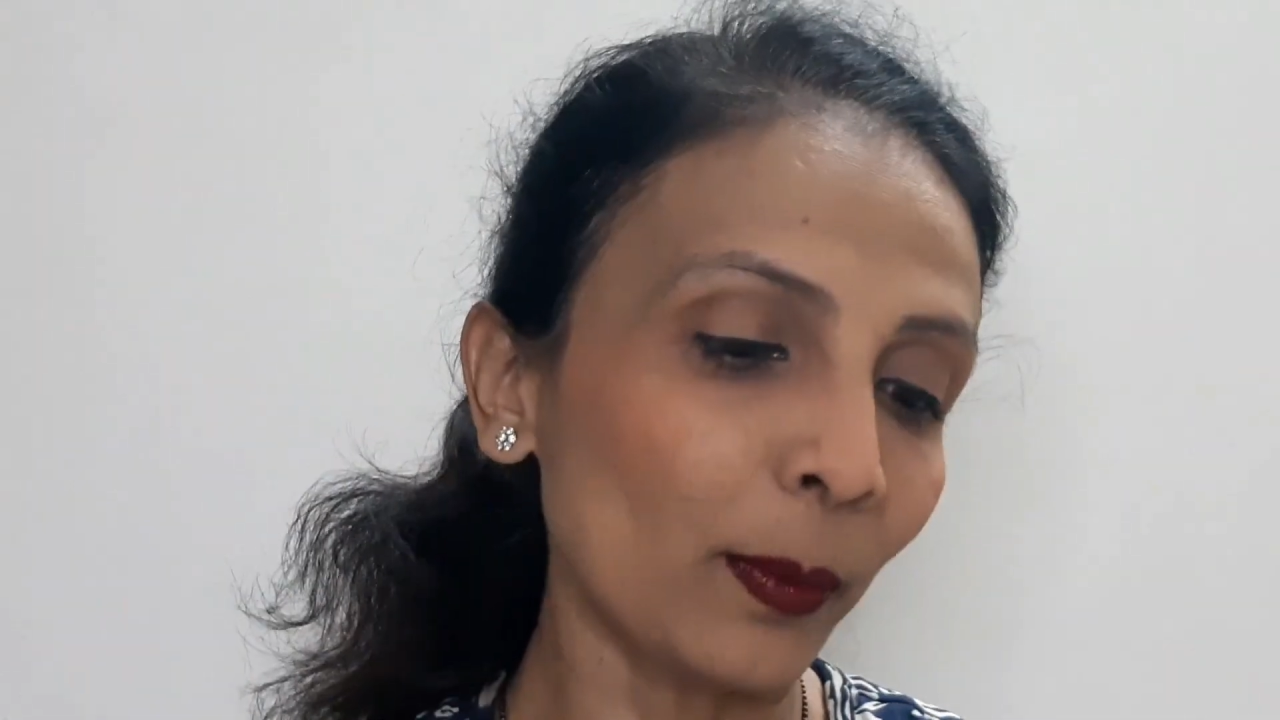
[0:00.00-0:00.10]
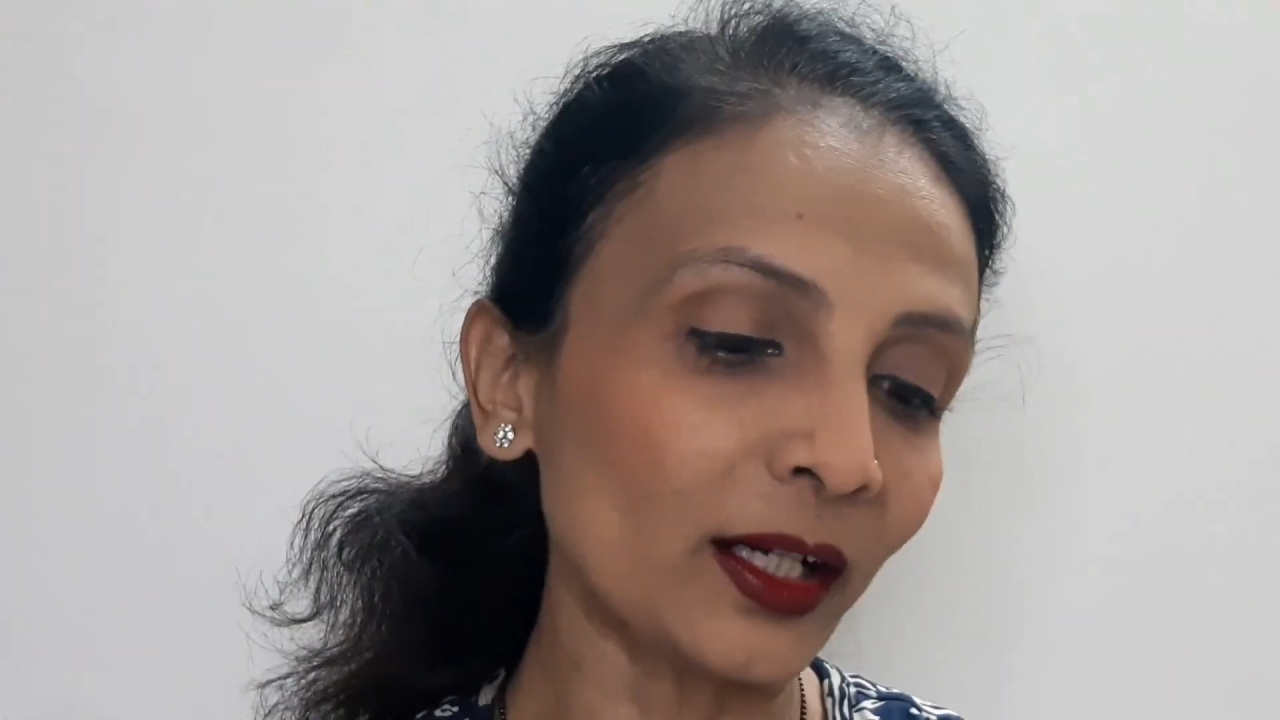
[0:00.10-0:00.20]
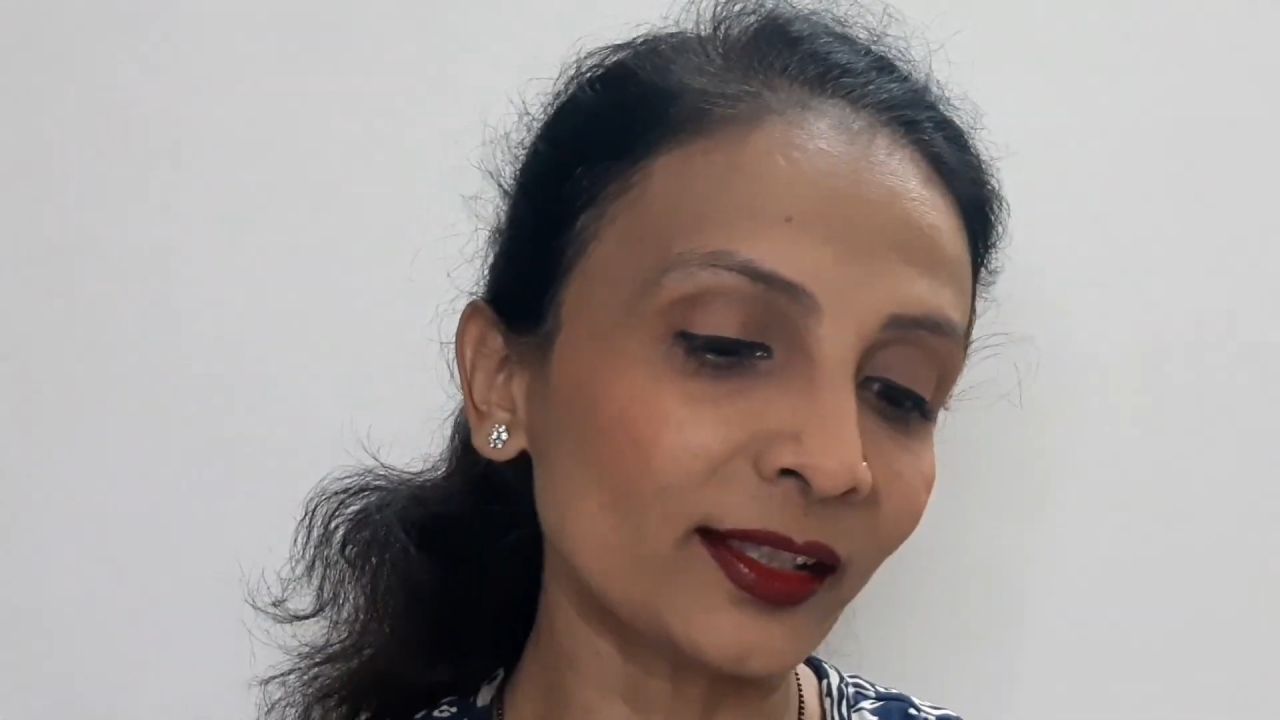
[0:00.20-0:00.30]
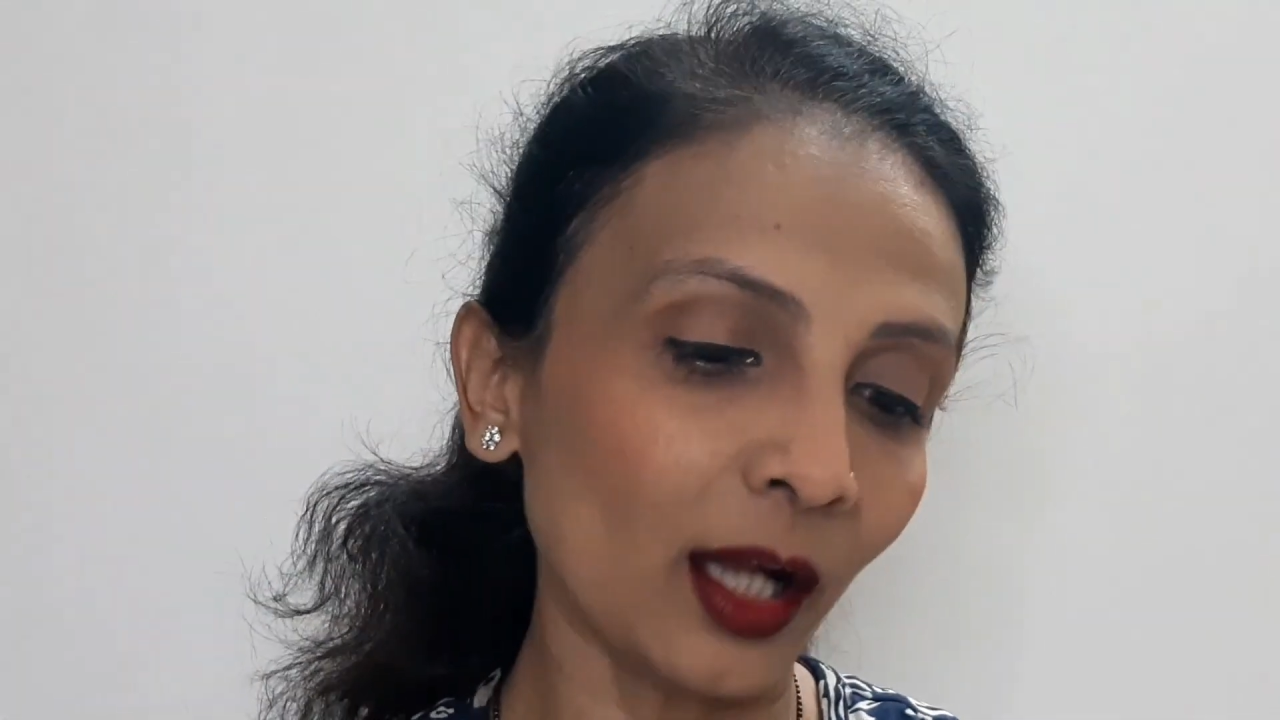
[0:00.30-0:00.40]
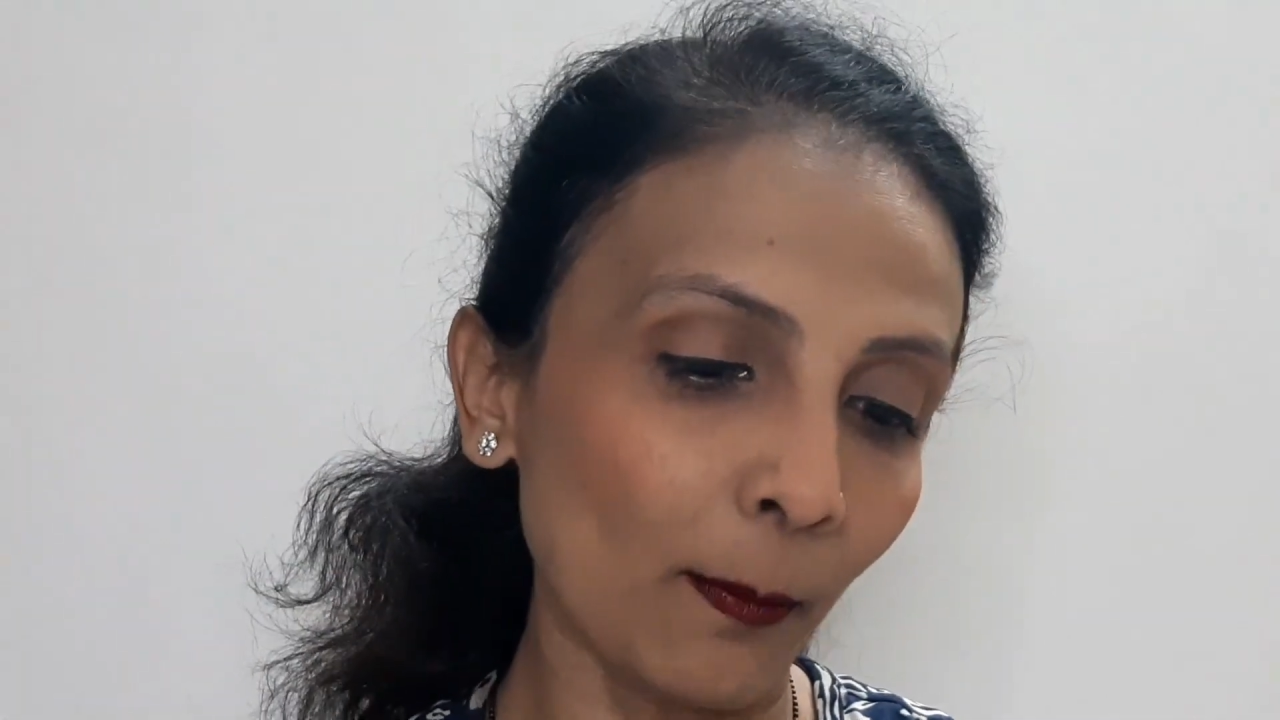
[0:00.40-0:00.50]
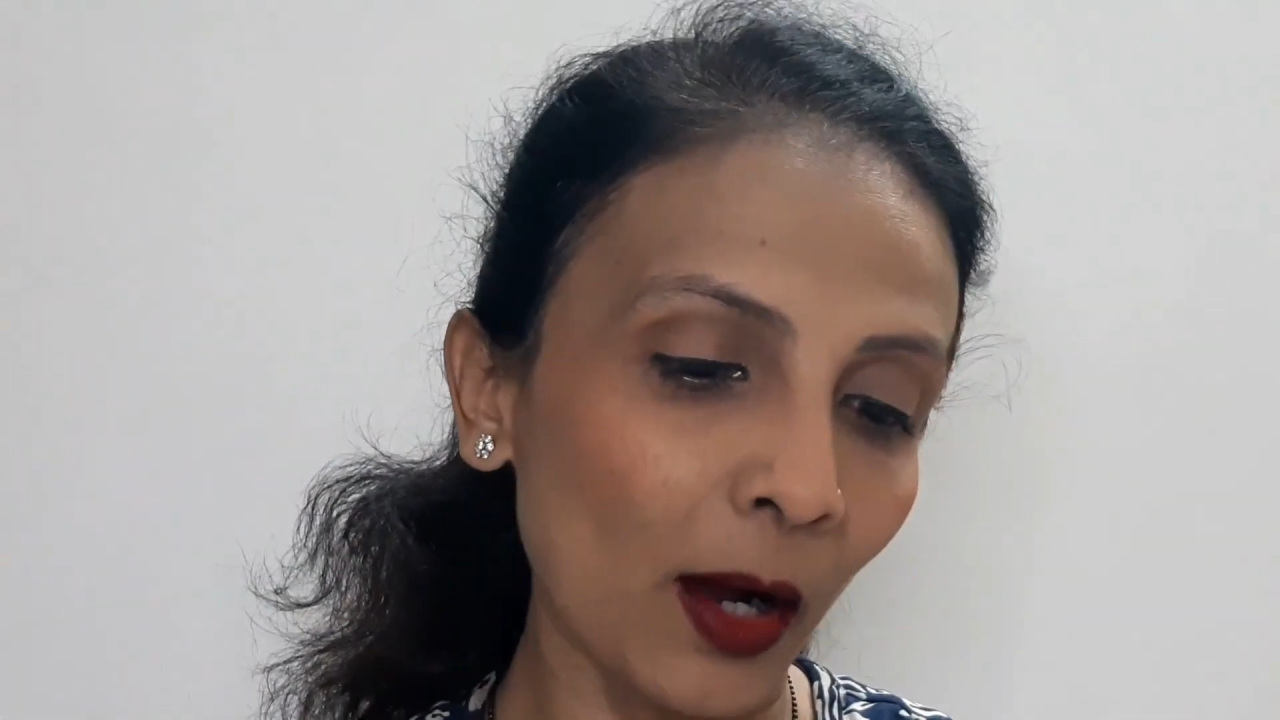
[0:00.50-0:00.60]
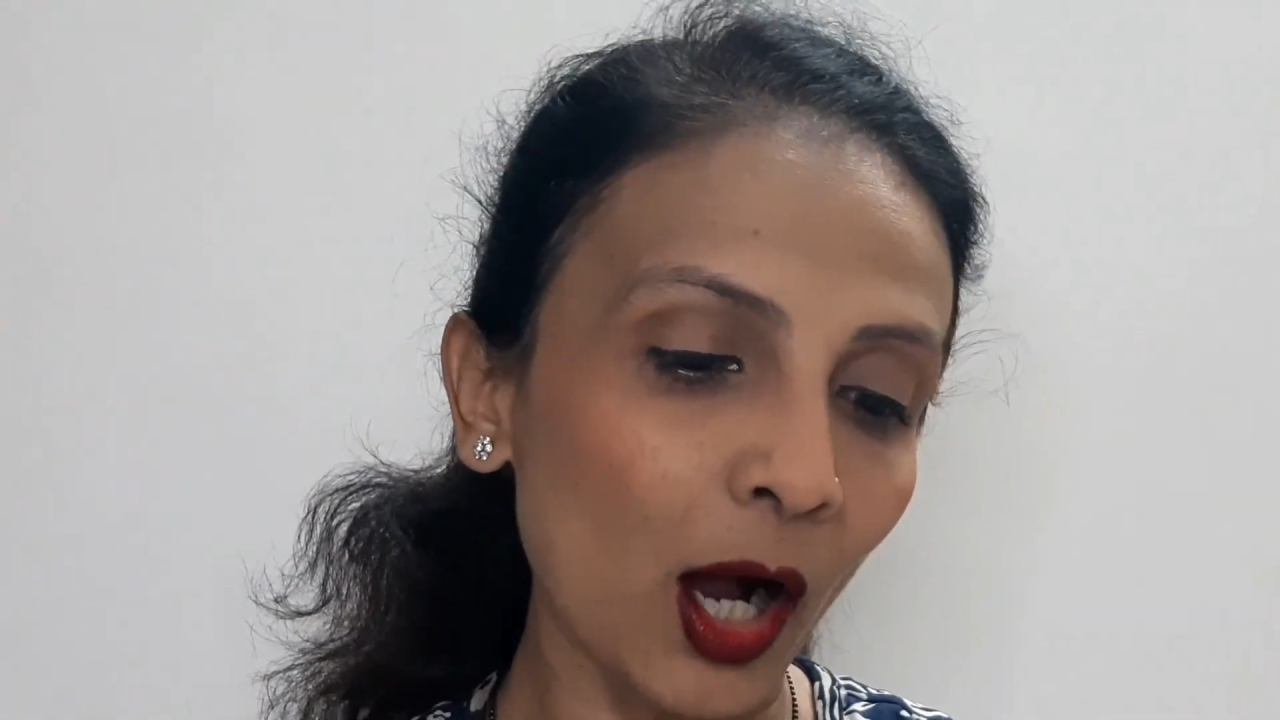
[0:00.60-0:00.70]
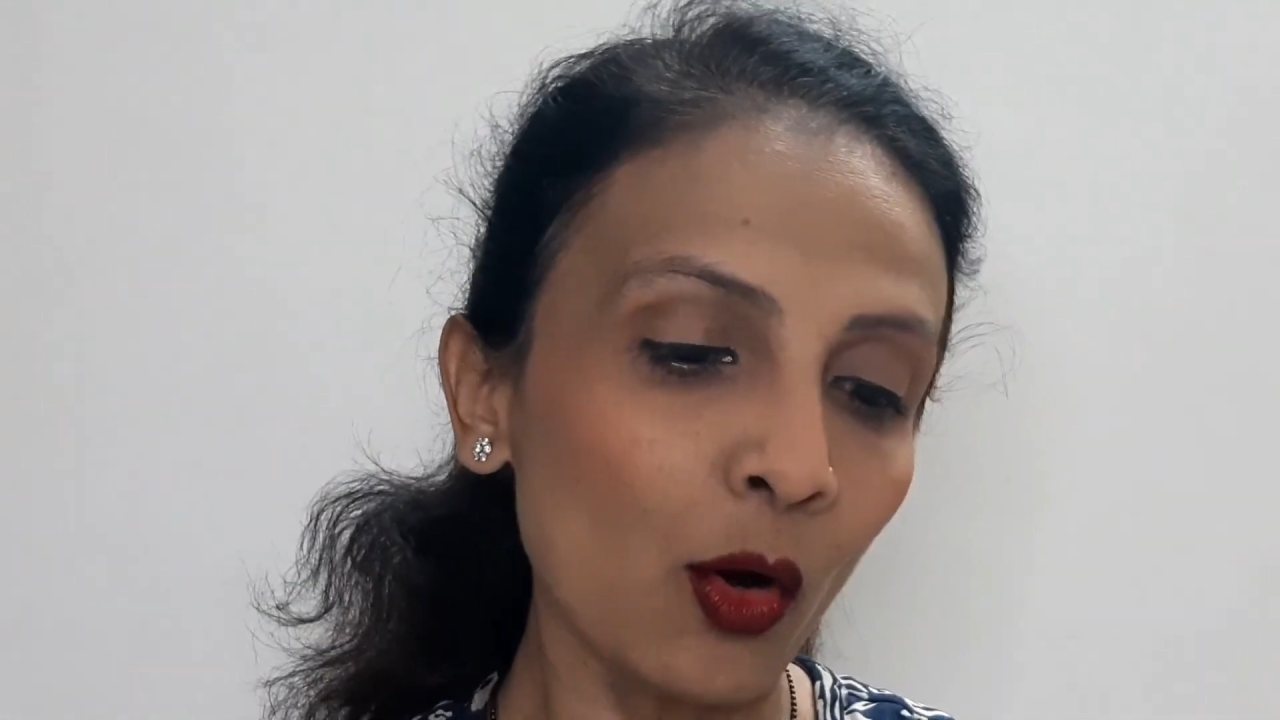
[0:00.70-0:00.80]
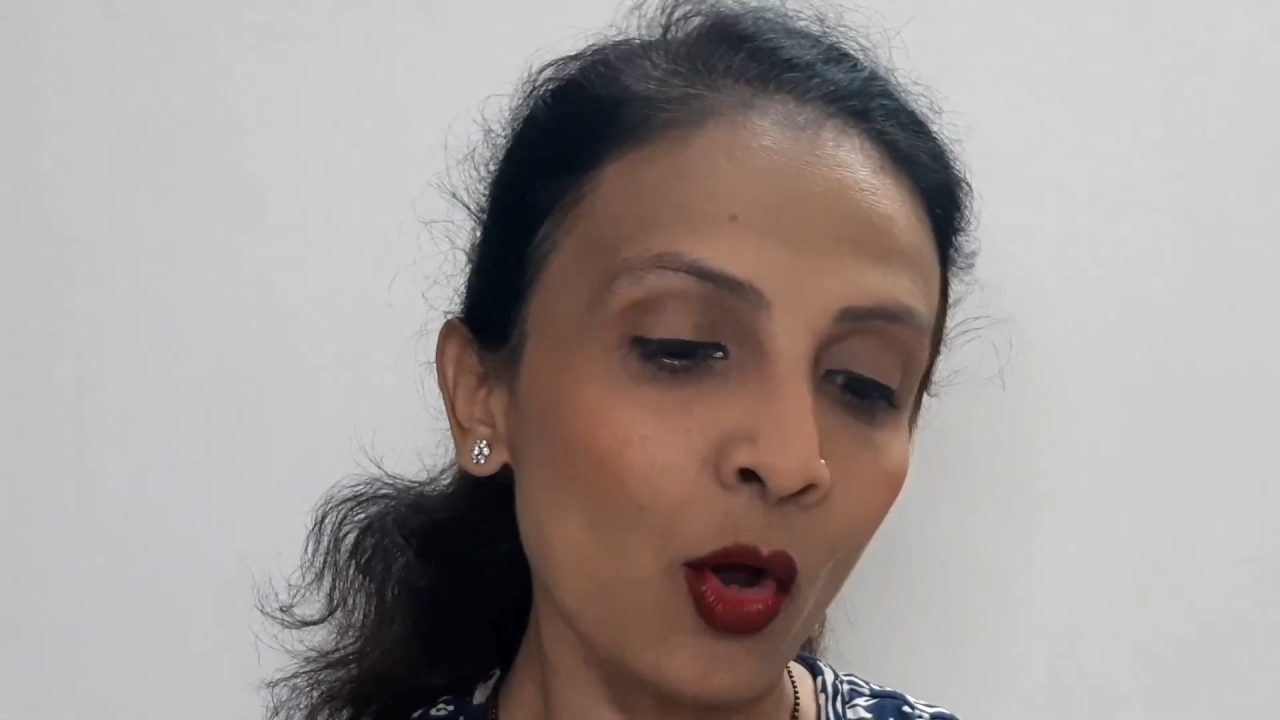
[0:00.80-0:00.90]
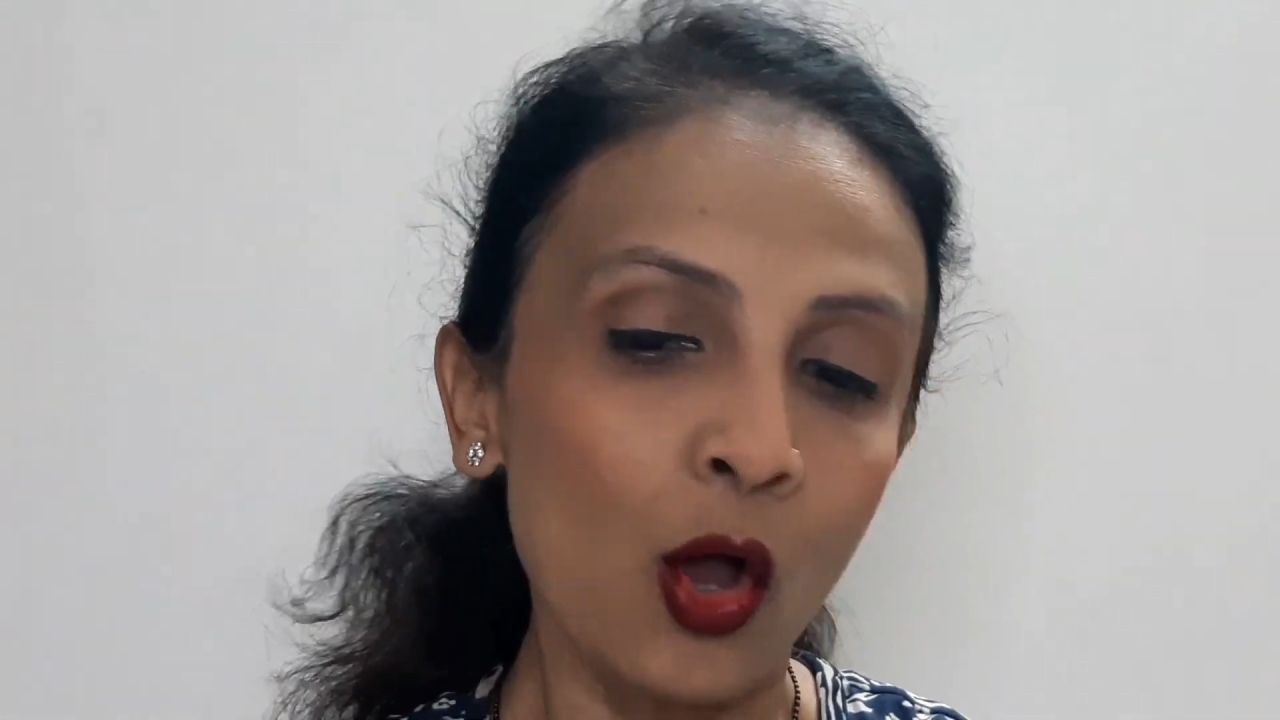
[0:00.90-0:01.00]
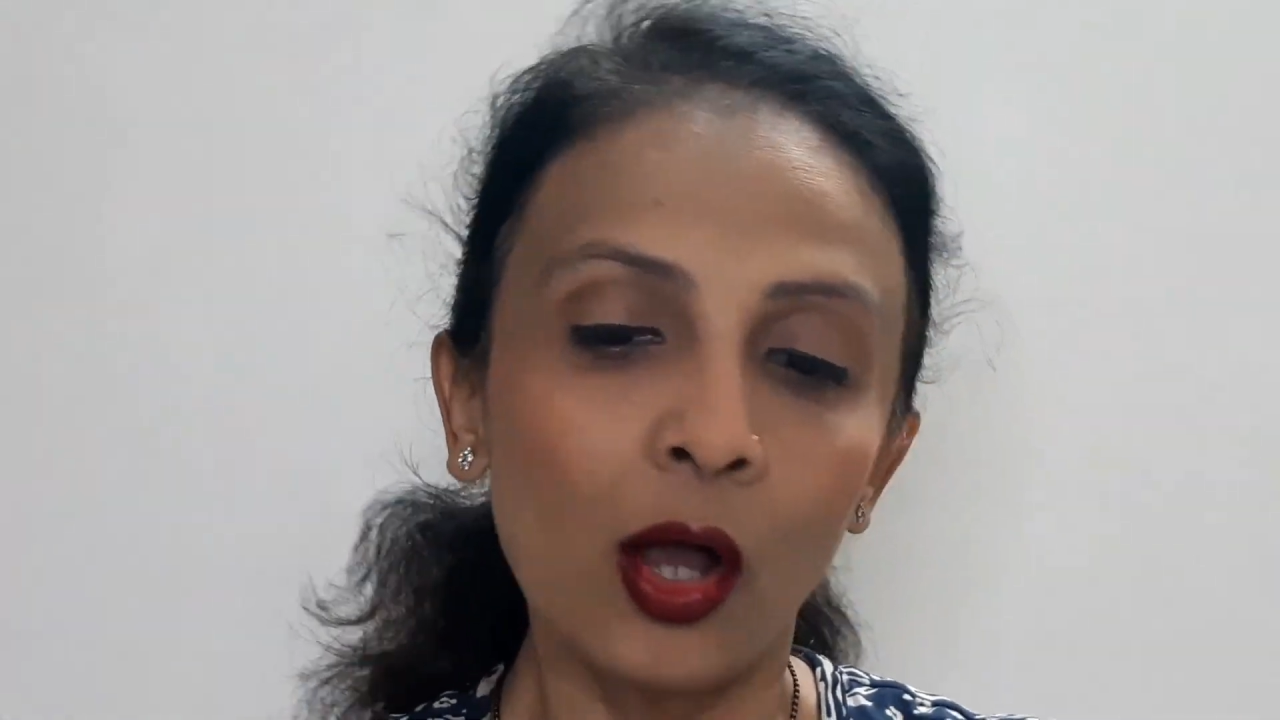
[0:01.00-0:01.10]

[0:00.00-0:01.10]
but somehow